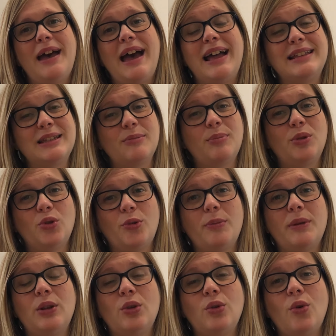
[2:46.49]
and
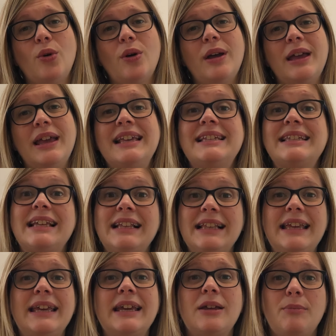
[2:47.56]
employment law is
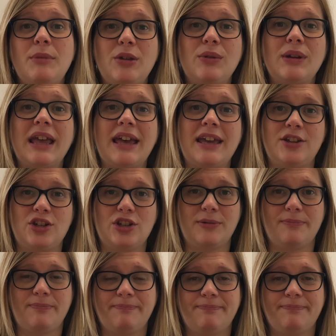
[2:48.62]
clear communication.